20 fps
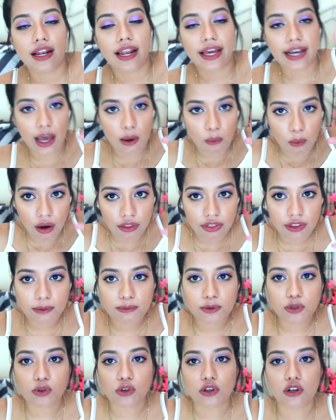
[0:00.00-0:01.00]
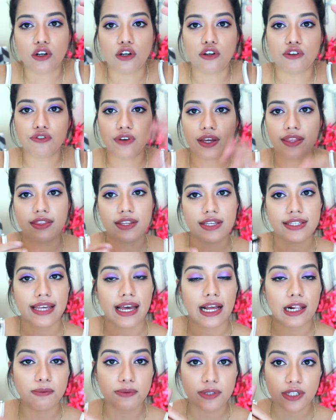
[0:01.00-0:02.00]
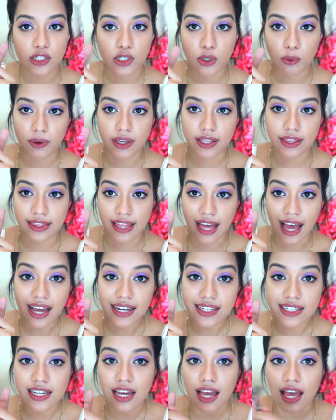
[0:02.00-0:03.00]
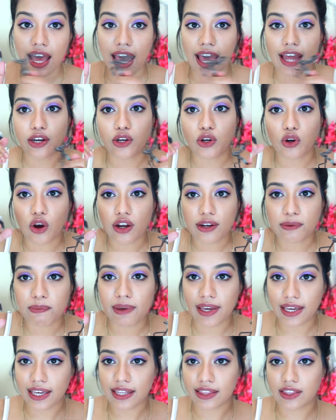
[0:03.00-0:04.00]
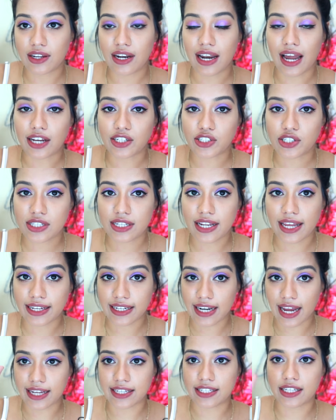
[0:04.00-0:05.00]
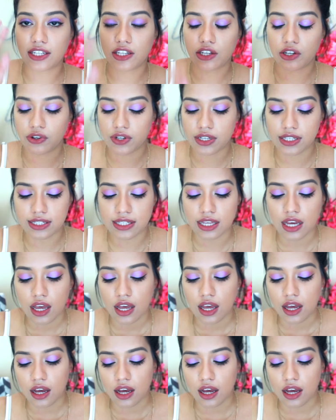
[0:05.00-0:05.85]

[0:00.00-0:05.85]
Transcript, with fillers: Like, I want them to curve, and this helps in doing that and not making the lashes like 90 degrees,